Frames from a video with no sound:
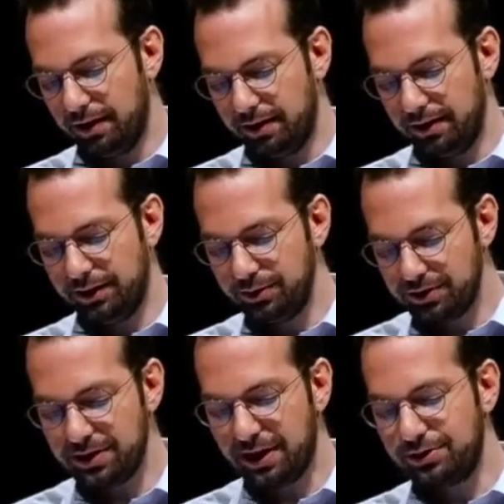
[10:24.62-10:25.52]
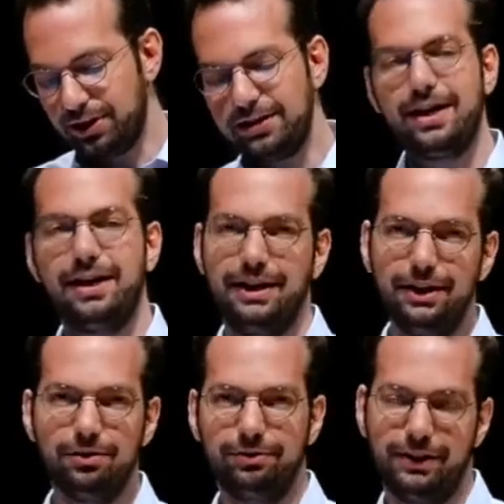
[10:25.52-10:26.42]
Uh, it uses a J tag
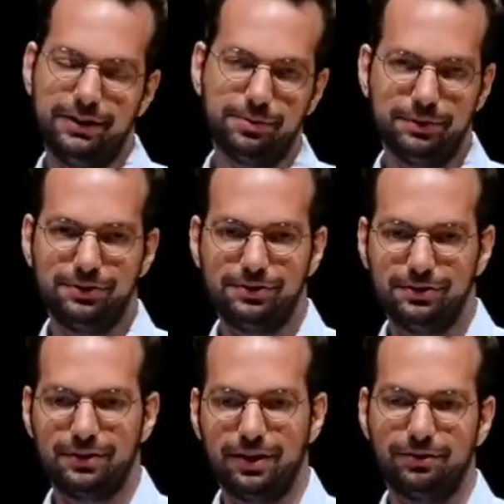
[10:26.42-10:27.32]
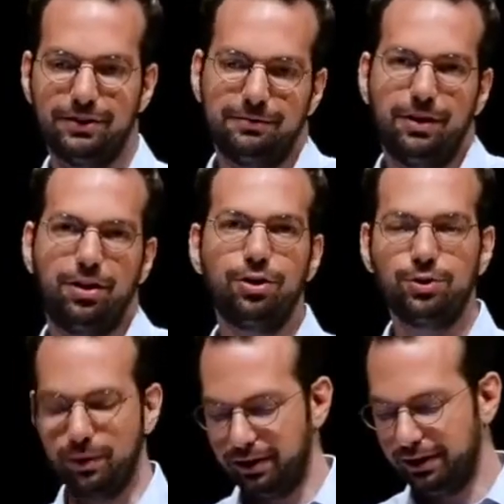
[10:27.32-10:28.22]
interface, which is just kind of a, a
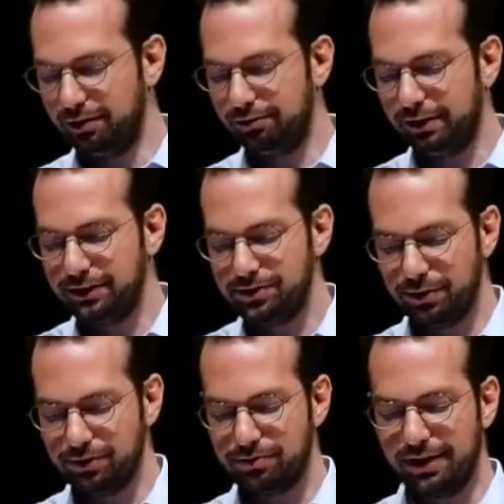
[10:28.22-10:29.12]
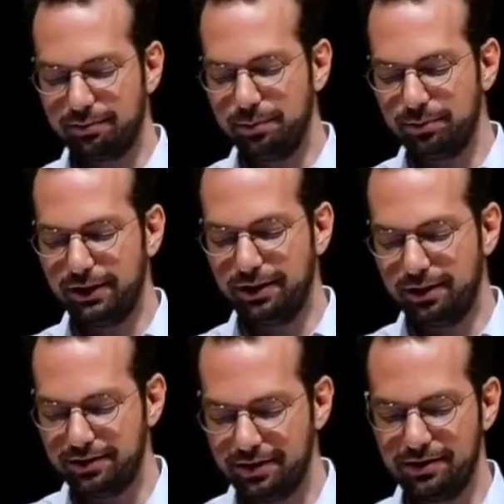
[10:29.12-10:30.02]
hardware interface to extract memory
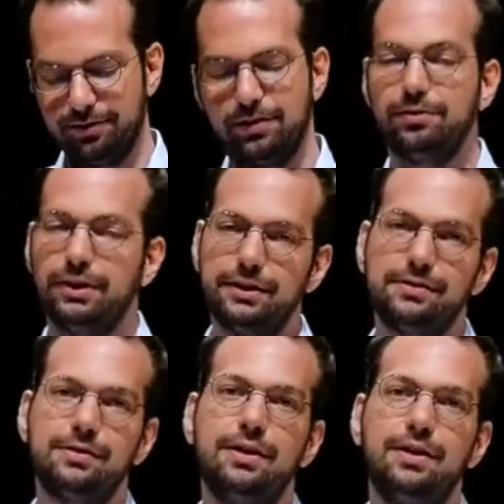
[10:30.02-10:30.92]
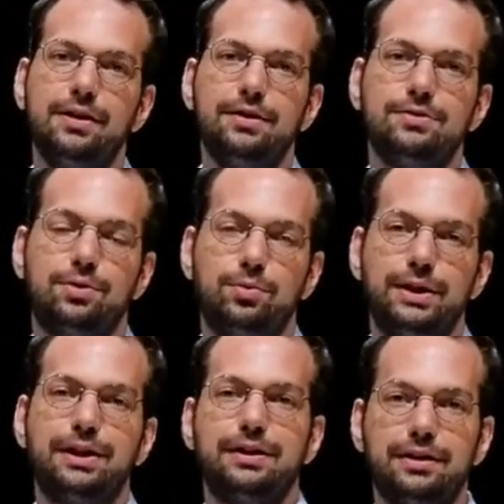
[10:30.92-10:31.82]
contents of the device. So
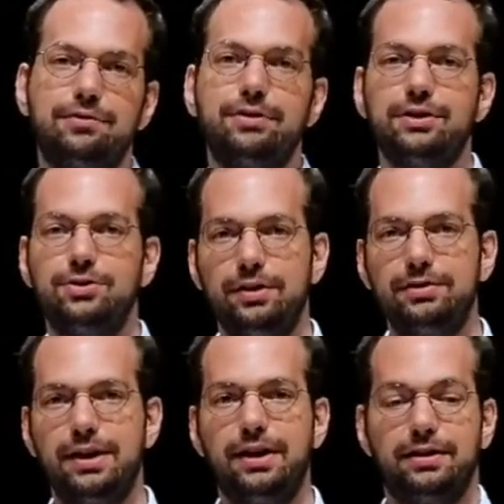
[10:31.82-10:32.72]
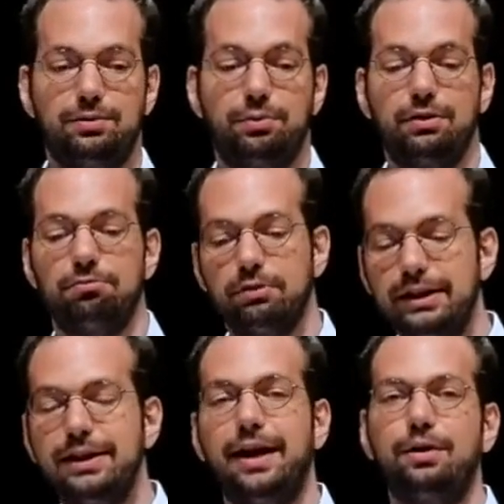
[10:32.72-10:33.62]
we connect via J tag and then we can
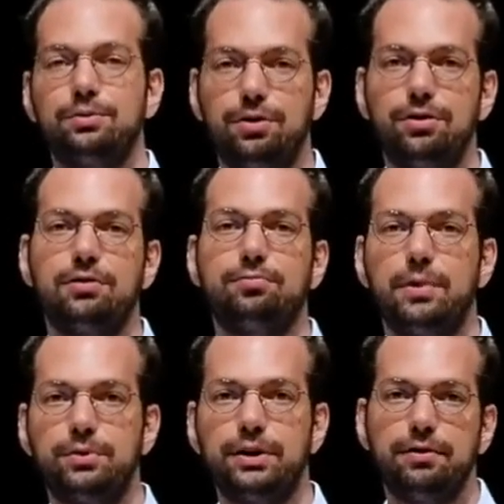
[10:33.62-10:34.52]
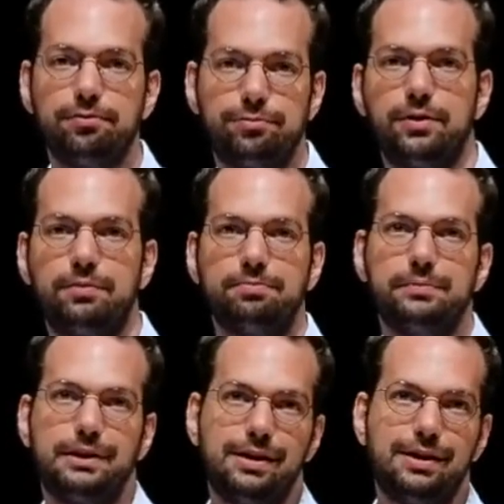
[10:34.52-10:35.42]
read out all of memory
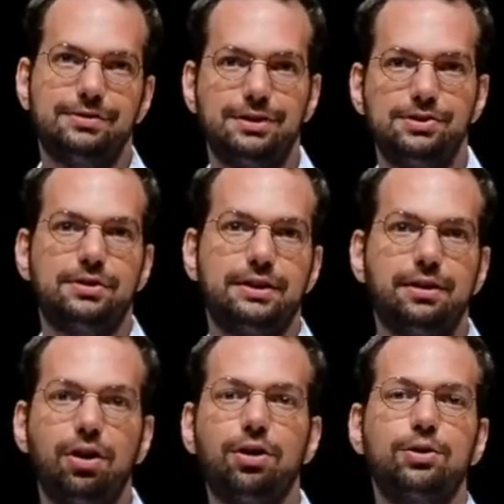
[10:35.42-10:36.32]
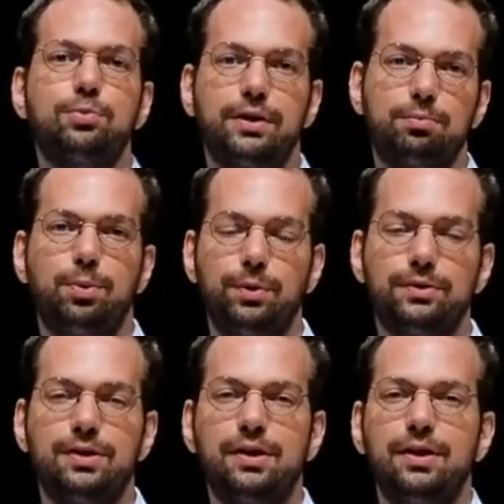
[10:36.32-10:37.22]
from essentially a hardware
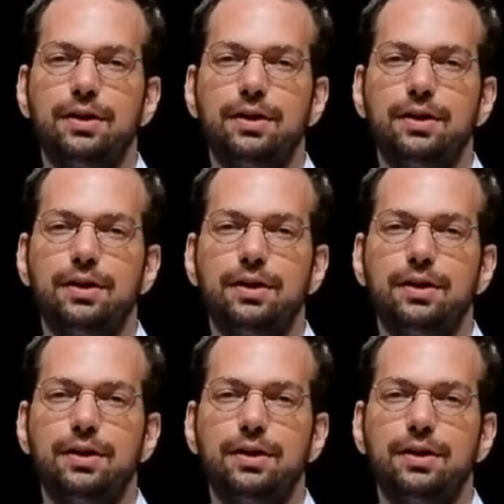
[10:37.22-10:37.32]
port.